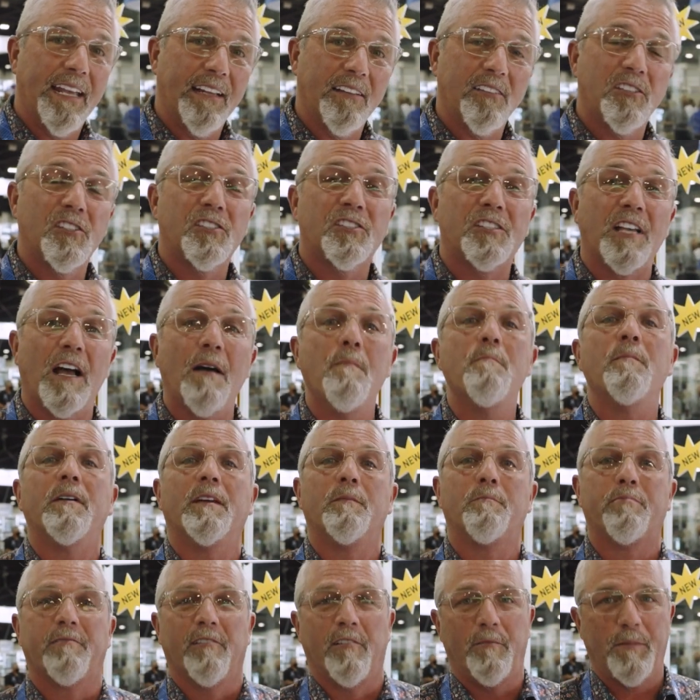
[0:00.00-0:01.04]
get some
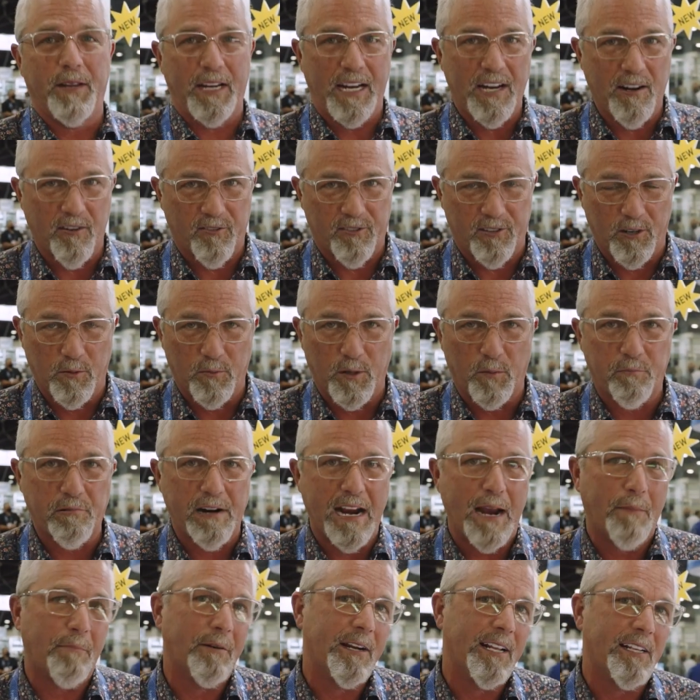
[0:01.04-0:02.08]
improvement in your thermal
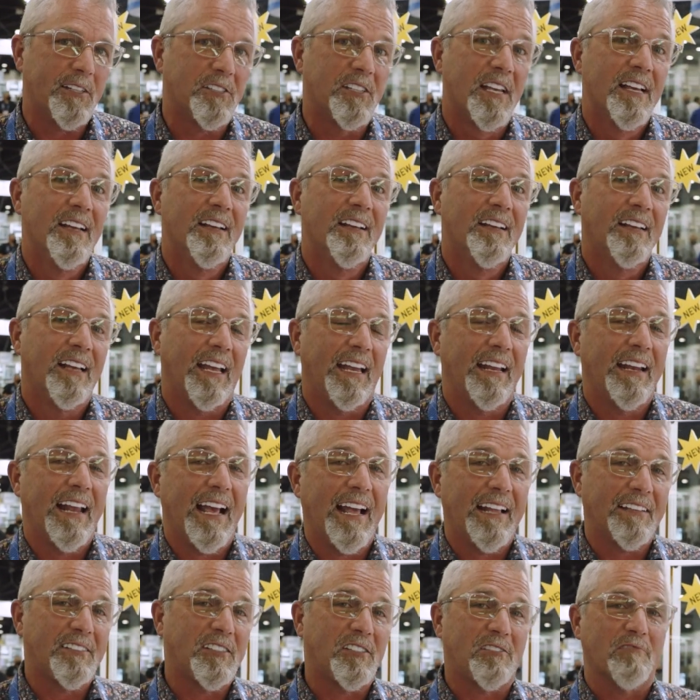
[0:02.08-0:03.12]
properties. And
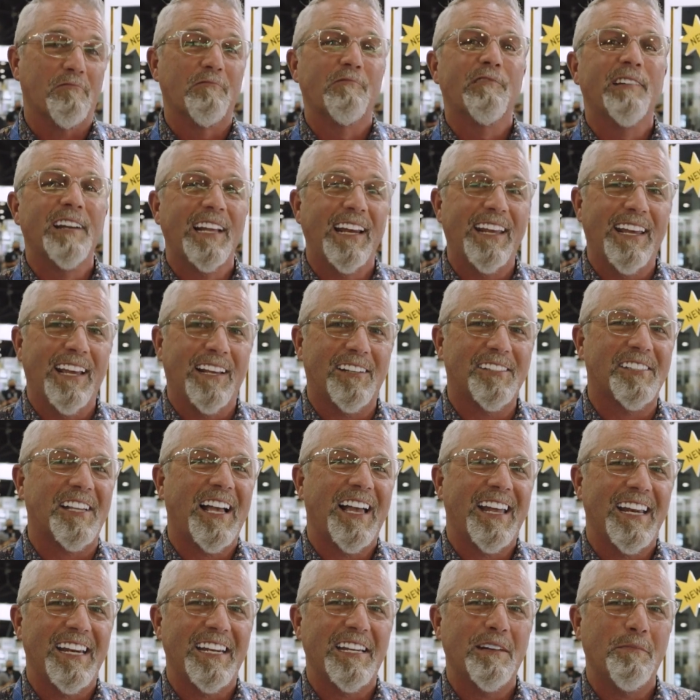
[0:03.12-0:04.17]
that's really
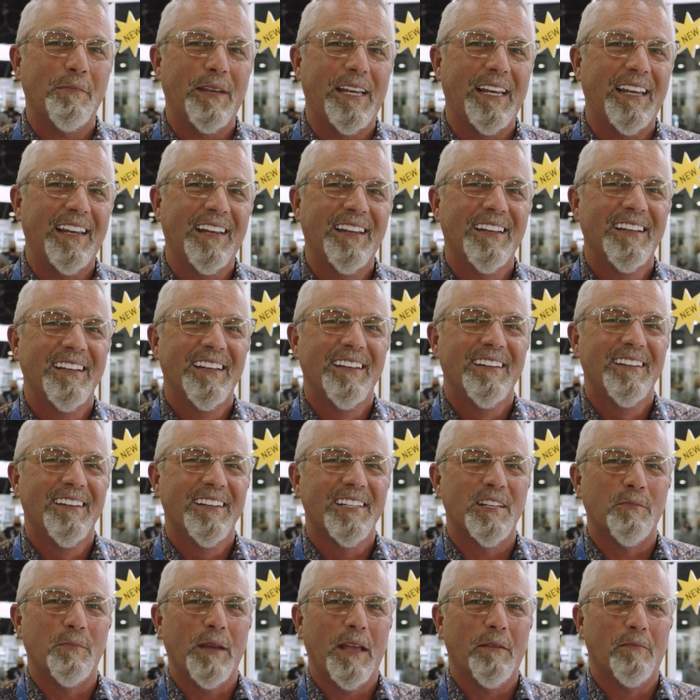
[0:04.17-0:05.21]
exciting to me,
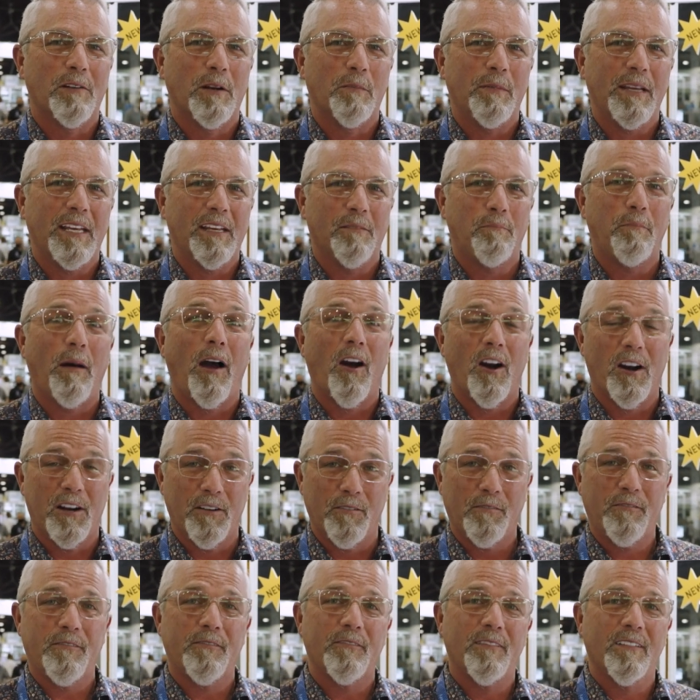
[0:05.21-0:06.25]
to be able to be a part
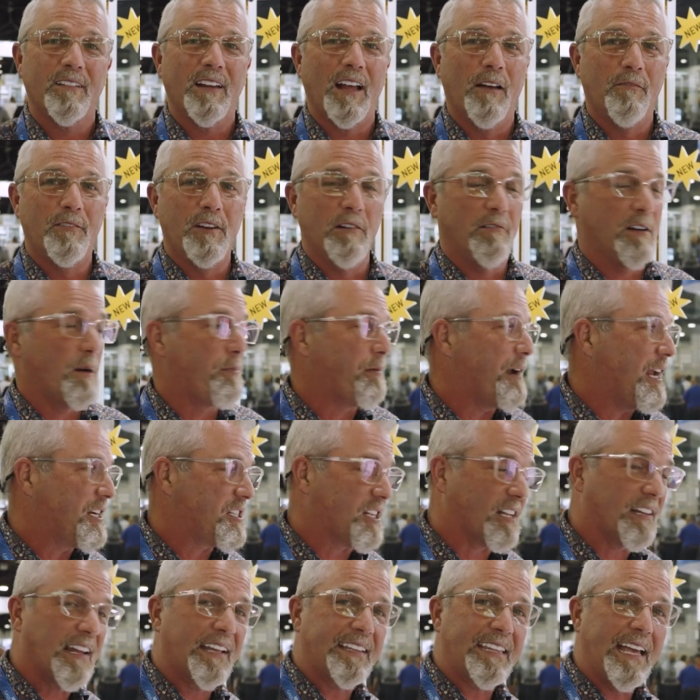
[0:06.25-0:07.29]
of doing a
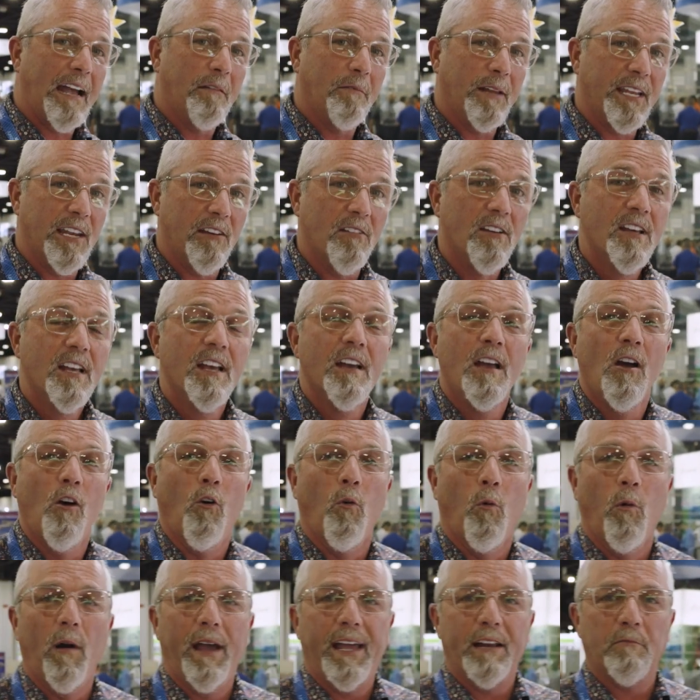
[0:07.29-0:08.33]
project like that with you.
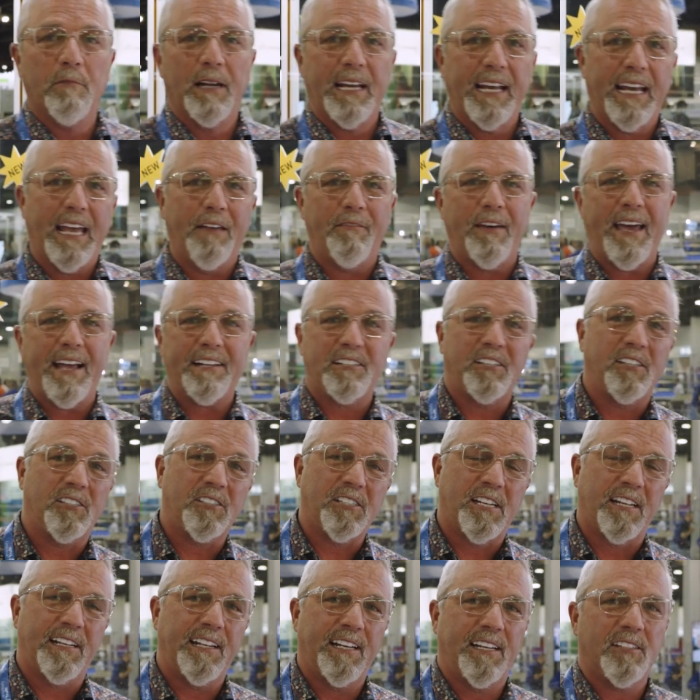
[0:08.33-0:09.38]
When will I have
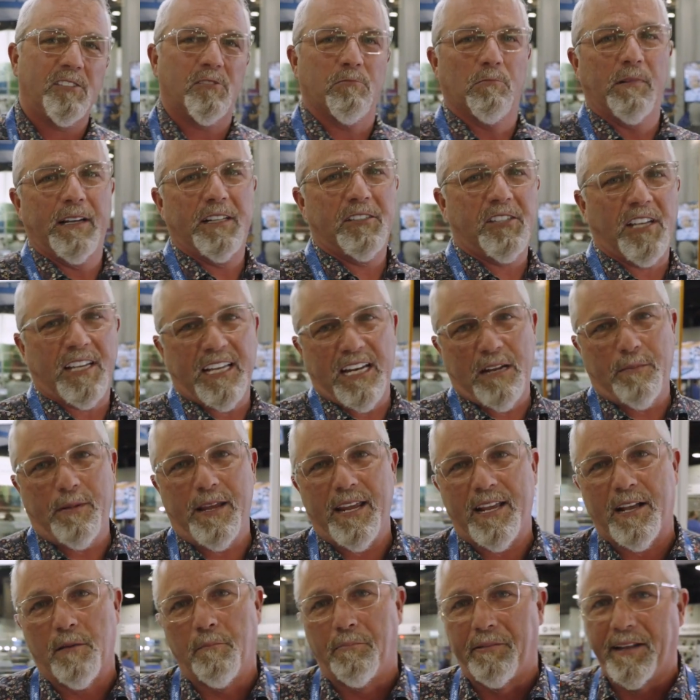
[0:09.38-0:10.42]
access to this? When's it gonna
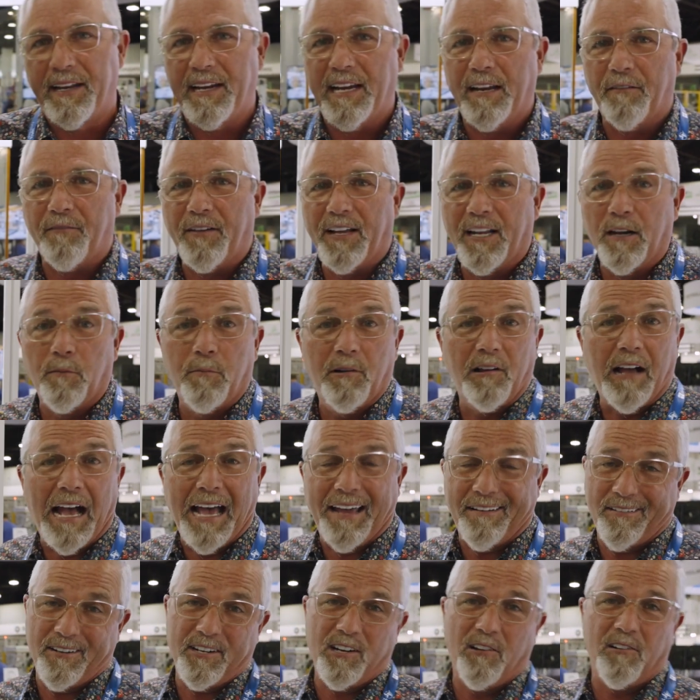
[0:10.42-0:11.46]
be completely available?
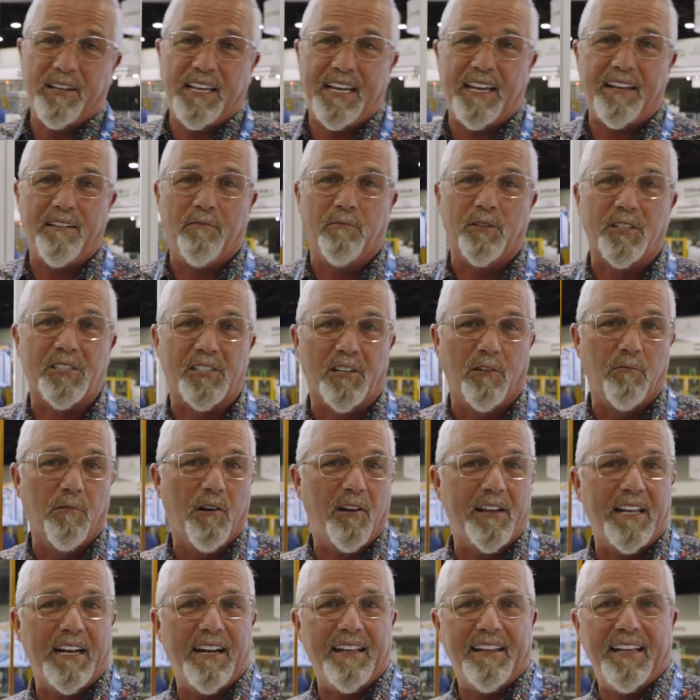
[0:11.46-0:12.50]
I don't know yet, we're still
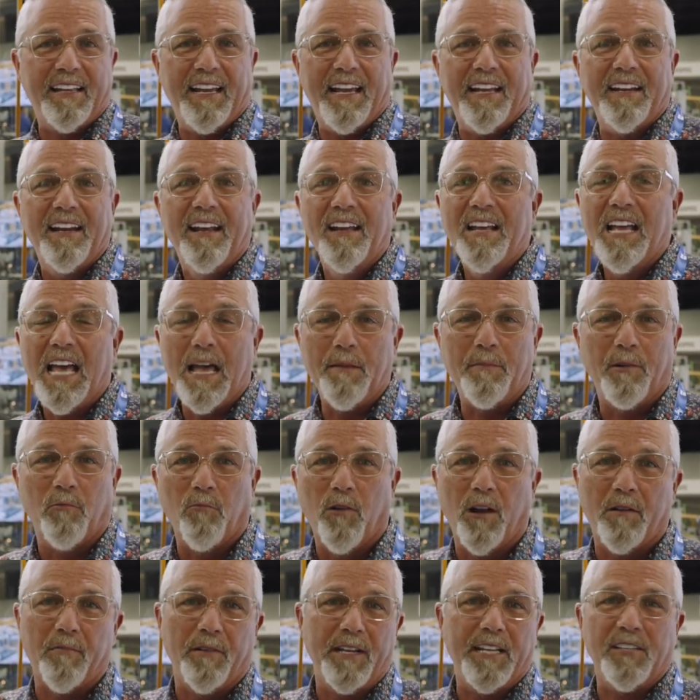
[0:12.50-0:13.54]
working on that. I've been
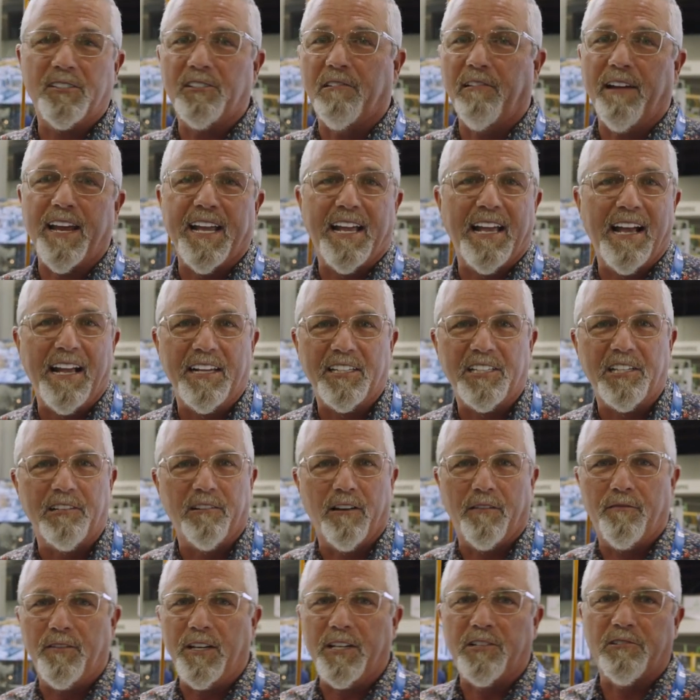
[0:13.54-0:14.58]
working with these great guys here
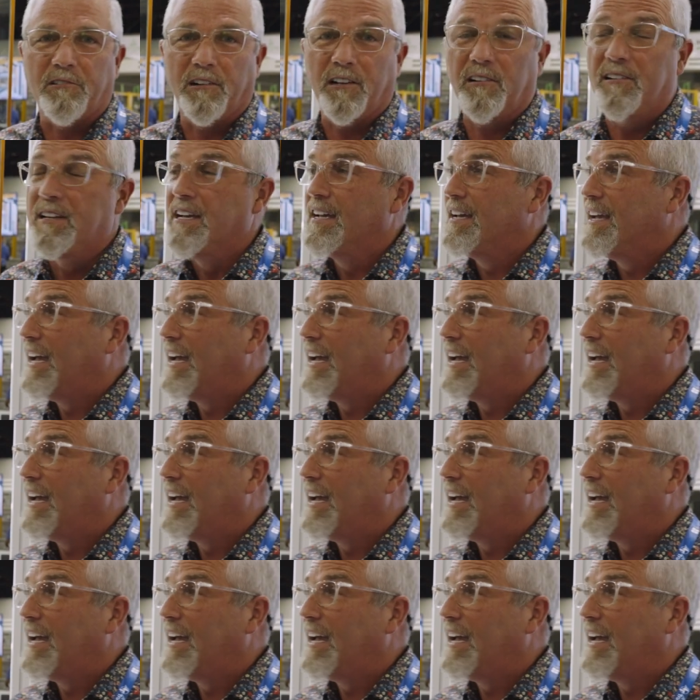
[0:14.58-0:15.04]
at Vitro,